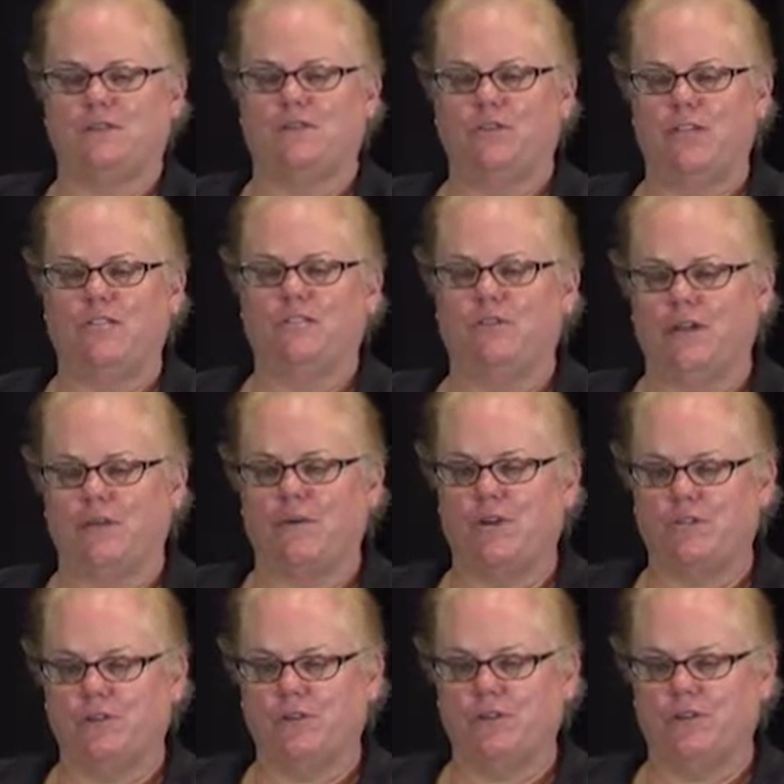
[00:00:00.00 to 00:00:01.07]
could they still get a
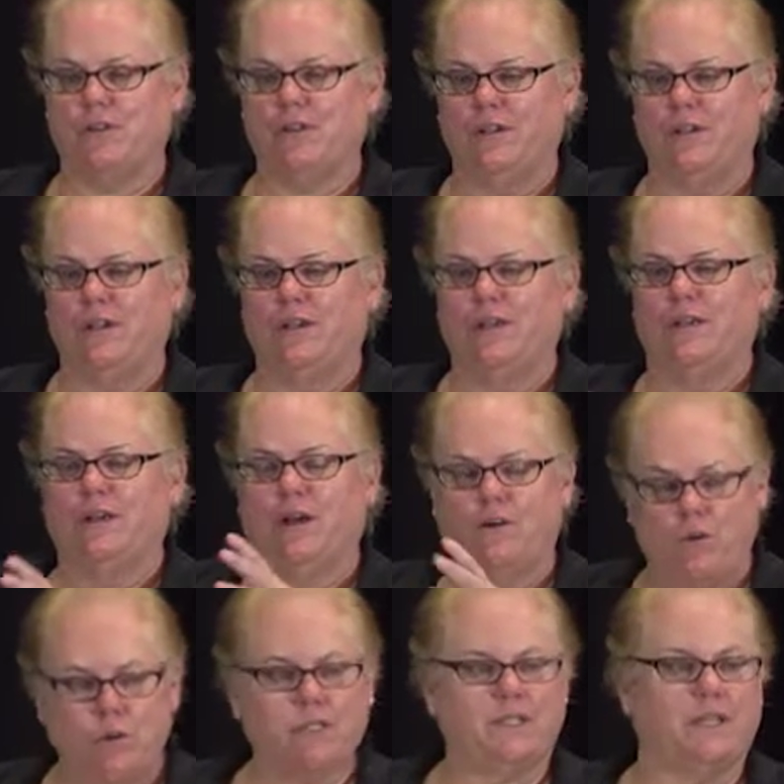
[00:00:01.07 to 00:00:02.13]
pressure ulcer?
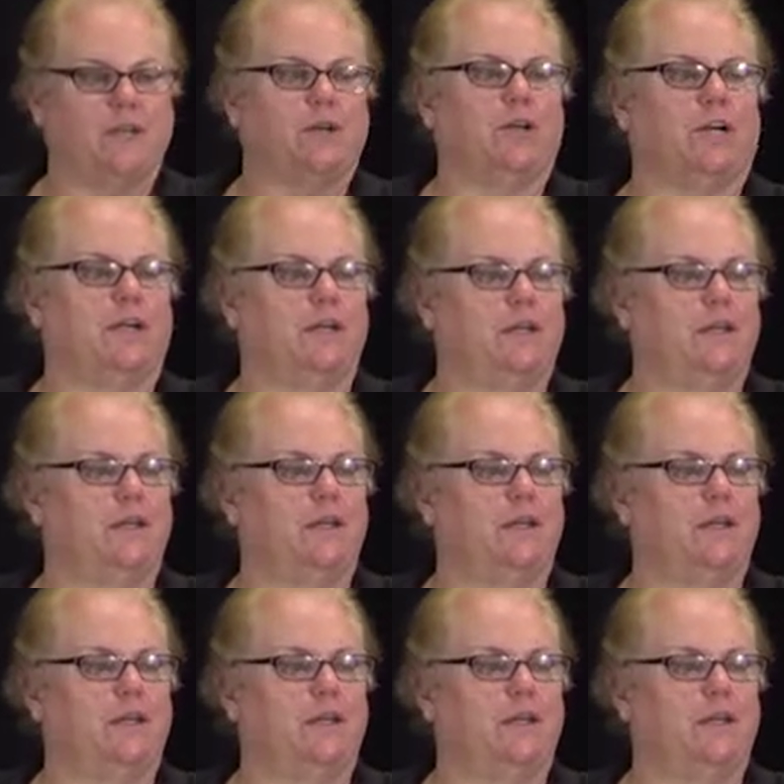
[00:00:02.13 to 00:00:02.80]
Of course they could.